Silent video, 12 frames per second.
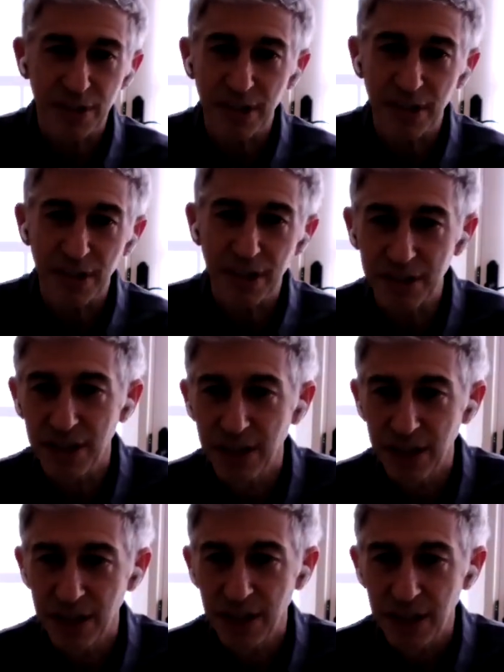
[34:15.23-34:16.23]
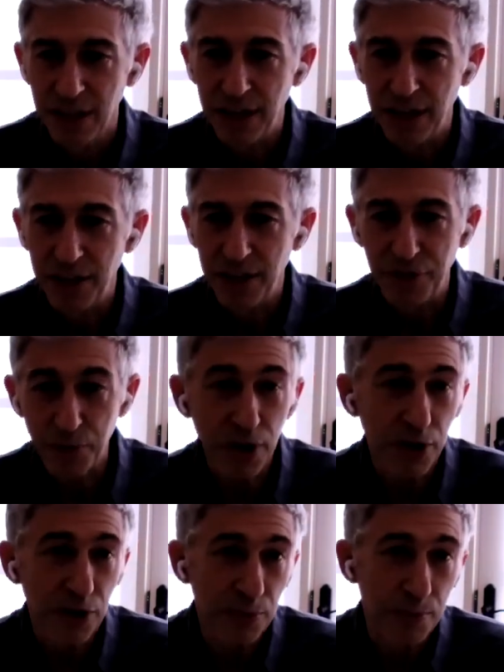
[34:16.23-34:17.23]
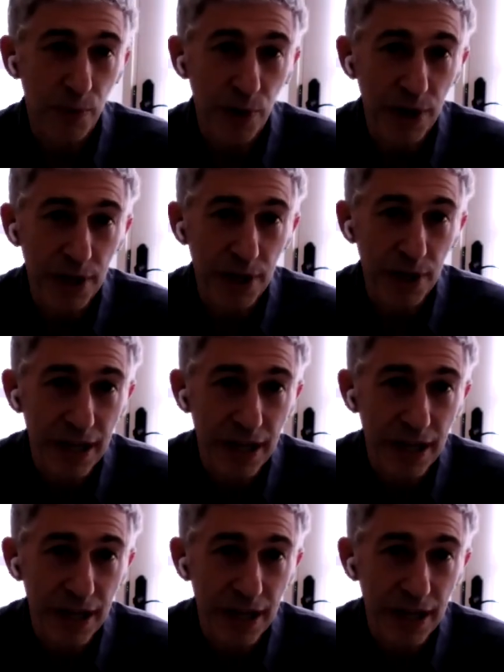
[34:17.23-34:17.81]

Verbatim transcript: It's it's it's a really good point,